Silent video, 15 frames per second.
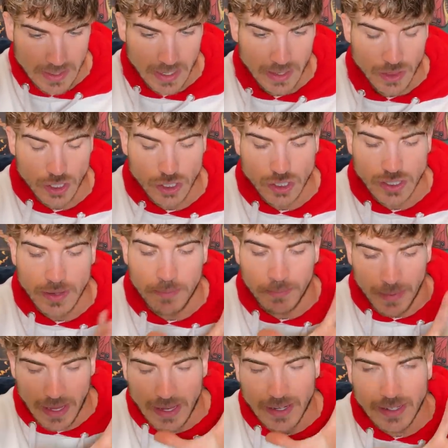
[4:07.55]
Like there's the
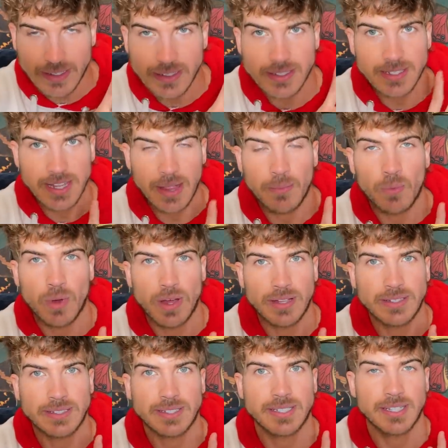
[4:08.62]
main same
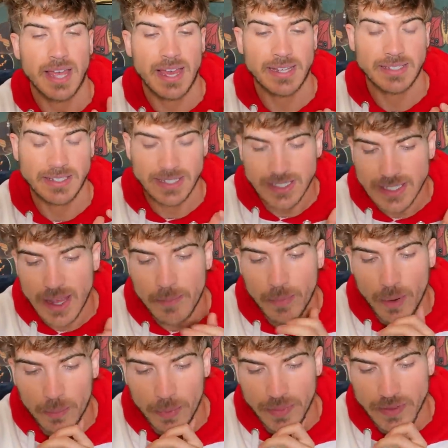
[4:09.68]
ones as
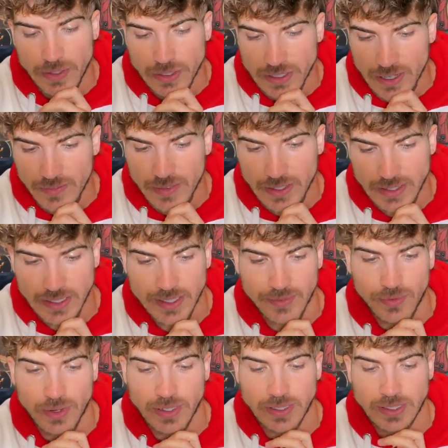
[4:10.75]
December, but there's definitely
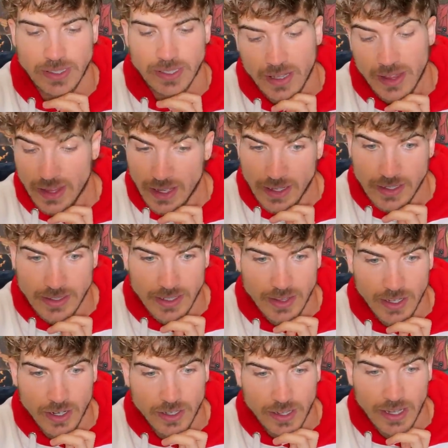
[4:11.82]
different things in
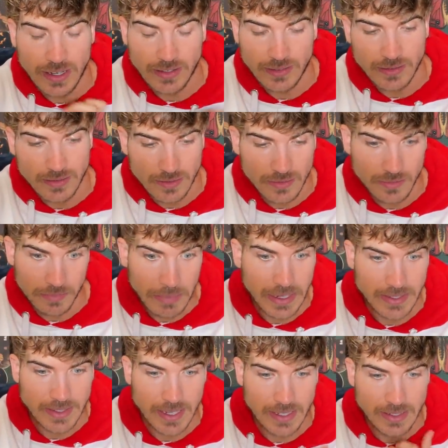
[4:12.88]
there that
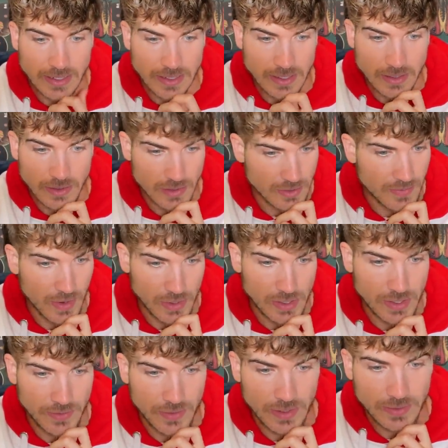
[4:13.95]
makes sense because he looked very
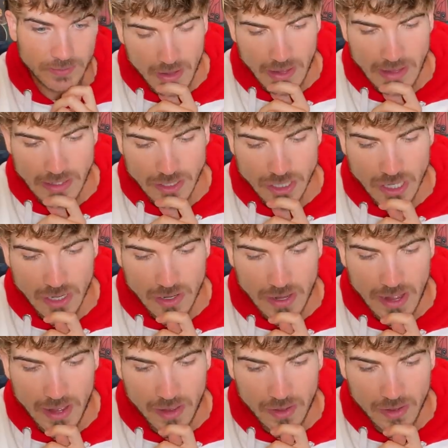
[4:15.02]
different. Okay, let's check on
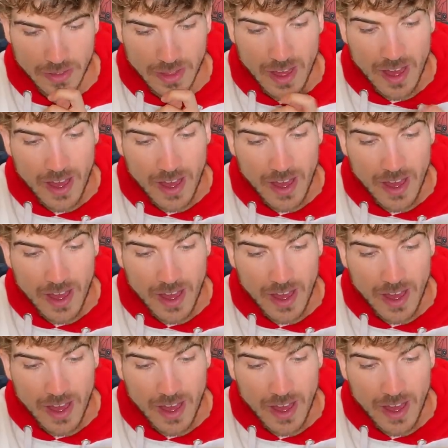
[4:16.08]
health.